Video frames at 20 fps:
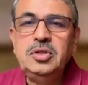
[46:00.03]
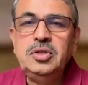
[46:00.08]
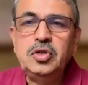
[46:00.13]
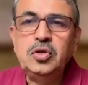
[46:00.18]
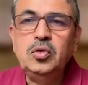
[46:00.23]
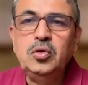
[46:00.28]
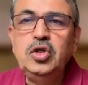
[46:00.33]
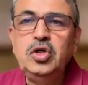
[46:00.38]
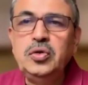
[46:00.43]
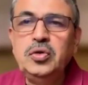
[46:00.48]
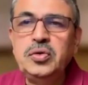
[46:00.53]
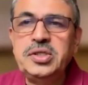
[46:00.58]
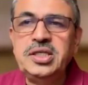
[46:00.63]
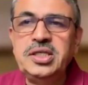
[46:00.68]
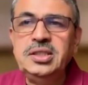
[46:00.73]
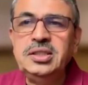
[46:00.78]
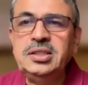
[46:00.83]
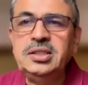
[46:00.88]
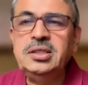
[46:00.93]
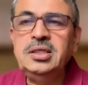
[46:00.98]
tool
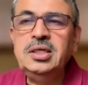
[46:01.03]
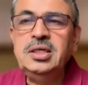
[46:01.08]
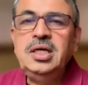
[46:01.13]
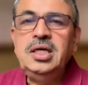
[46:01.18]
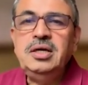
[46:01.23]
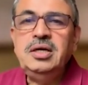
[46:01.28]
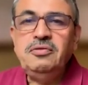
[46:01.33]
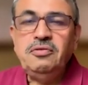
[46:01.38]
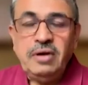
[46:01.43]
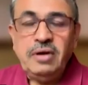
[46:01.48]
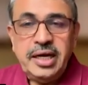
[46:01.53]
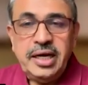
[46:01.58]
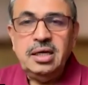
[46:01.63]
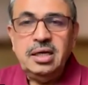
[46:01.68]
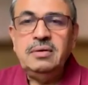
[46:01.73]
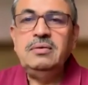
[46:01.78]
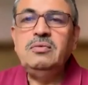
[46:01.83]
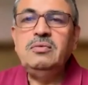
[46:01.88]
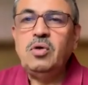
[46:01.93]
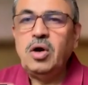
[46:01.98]
users while
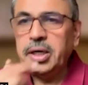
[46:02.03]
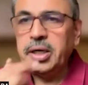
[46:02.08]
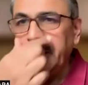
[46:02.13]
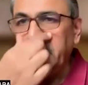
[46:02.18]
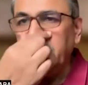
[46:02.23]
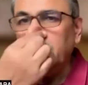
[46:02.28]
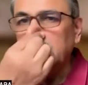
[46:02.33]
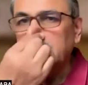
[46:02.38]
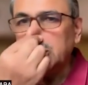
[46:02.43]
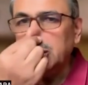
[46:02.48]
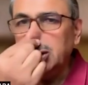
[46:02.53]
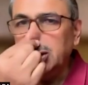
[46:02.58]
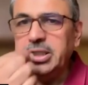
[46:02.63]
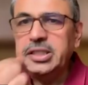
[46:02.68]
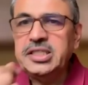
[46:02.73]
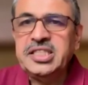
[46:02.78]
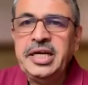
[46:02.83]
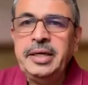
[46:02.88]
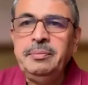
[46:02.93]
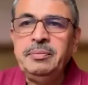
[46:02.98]
walking also. At the
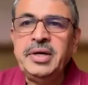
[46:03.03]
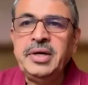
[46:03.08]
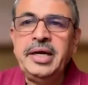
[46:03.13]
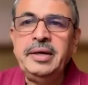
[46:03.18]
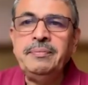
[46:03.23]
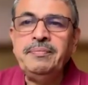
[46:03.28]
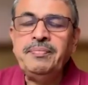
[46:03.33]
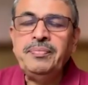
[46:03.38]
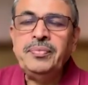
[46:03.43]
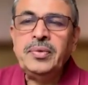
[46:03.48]
same time,